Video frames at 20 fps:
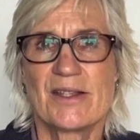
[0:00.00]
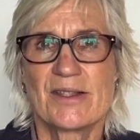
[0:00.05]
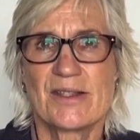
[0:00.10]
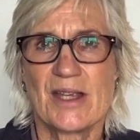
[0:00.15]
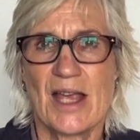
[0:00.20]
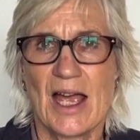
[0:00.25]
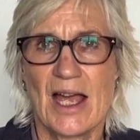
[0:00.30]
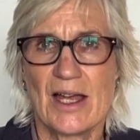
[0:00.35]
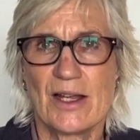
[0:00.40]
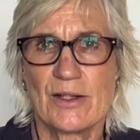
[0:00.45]

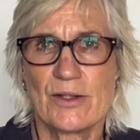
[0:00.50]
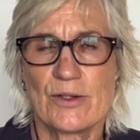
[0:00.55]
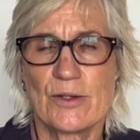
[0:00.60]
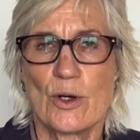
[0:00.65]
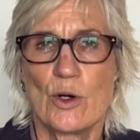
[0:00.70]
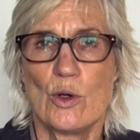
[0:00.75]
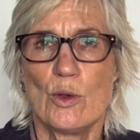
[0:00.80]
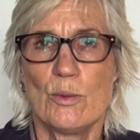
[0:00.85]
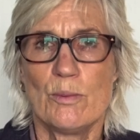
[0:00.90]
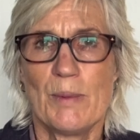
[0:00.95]
sounds,
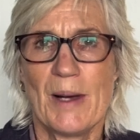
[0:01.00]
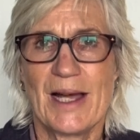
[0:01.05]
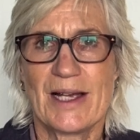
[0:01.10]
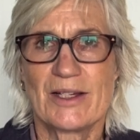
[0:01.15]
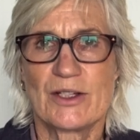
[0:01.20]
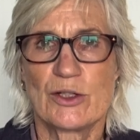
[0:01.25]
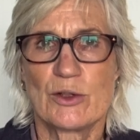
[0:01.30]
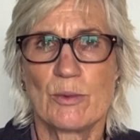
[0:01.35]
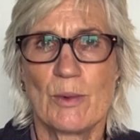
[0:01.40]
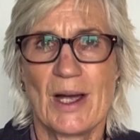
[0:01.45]
or
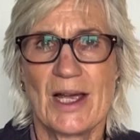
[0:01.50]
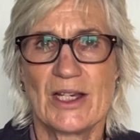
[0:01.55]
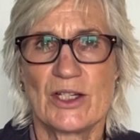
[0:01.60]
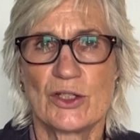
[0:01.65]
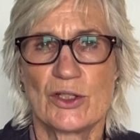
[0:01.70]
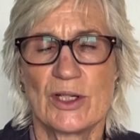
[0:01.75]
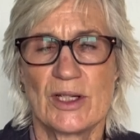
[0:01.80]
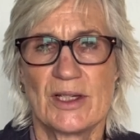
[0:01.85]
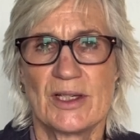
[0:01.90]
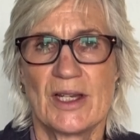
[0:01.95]

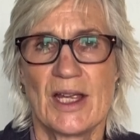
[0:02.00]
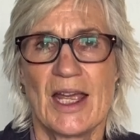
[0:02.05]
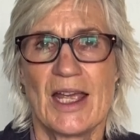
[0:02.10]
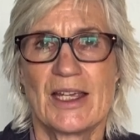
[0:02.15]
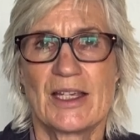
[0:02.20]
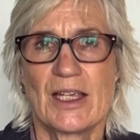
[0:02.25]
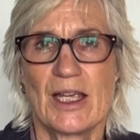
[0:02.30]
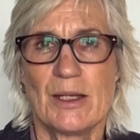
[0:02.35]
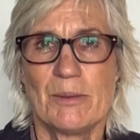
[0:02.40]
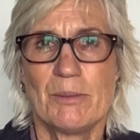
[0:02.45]
punctuation
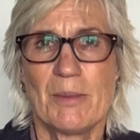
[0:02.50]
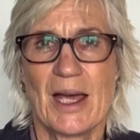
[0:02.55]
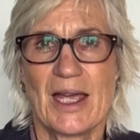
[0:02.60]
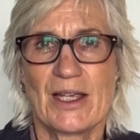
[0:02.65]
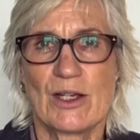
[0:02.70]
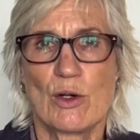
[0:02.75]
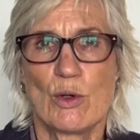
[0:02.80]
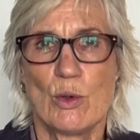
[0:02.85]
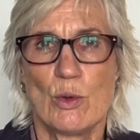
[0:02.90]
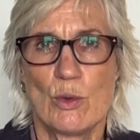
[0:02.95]
can
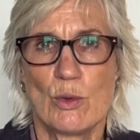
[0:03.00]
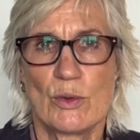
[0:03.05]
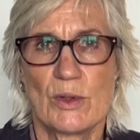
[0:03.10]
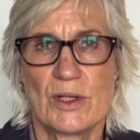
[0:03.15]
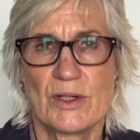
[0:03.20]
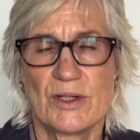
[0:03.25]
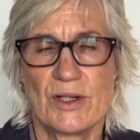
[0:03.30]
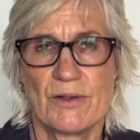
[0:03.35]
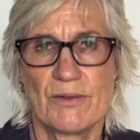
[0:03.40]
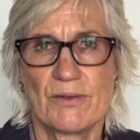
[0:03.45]
make all the
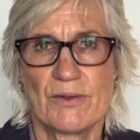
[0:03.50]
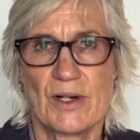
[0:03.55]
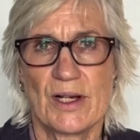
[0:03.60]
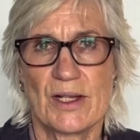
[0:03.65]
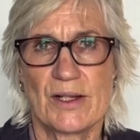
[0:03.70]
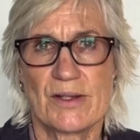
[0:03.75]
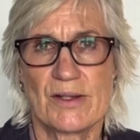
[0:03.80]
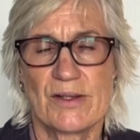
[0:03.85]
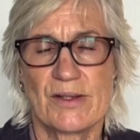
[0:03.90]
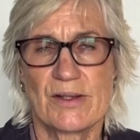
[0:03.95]

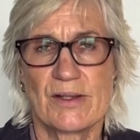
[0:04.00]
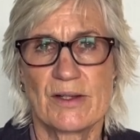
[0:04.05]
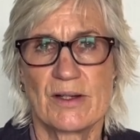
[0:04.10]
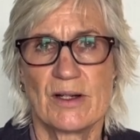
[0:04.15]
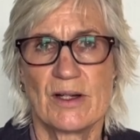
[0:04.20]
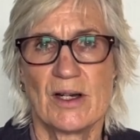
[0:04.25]
difference.